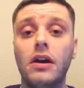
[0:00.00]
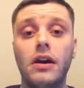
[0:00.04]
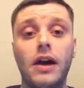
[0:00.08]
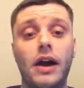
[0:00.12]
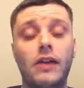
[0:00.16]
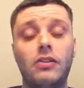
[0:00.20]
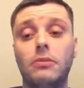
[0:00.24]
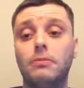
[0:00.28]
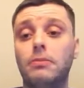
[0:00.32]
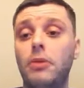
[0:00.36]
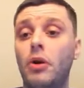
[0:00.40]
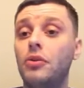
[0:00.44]

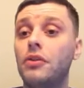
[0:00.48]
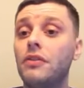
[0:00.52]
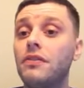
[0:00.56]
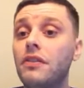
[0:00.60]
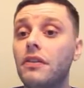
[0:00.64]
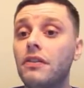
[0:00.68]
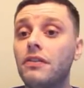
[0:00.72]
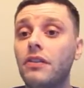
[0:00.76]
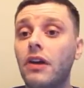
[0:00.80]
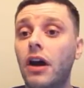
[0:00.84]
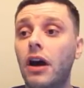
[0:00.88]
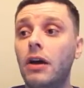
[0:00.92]
That's a bonus
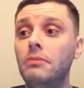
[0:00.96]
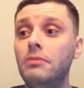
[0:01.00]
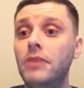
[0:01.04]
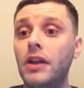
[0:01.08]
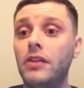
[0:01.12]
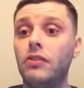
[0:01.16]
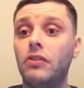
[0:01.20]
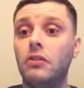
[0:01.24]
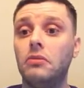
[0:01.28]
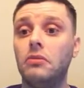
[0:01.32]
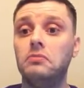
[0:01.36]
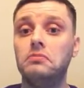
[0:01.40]
to some.
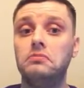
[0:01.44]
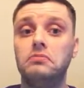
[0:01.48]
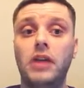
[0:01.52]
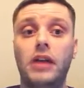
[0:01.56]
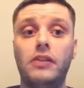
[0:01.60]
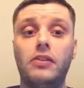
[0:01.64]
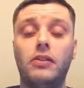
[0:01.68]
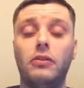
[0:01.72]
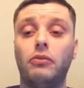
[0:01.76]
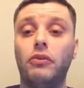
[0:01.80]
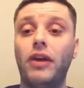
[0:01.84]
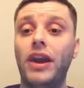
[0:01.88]
That's a
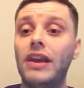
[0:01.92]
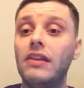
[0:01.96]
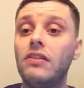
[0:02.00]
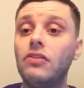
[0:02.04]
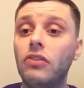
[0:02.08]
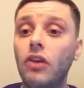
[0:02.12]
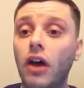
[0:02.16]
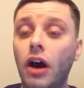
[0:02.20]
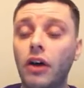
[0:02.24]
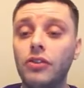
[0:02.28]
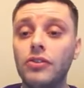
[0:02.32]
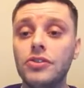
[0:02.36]
raise
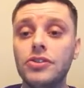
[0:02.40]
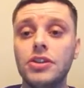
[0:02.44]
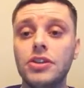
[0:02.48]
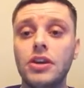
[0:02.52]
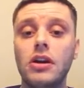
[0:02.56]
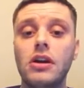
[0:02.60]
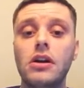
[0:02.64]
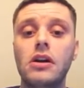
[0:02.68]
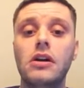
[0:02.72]
to others.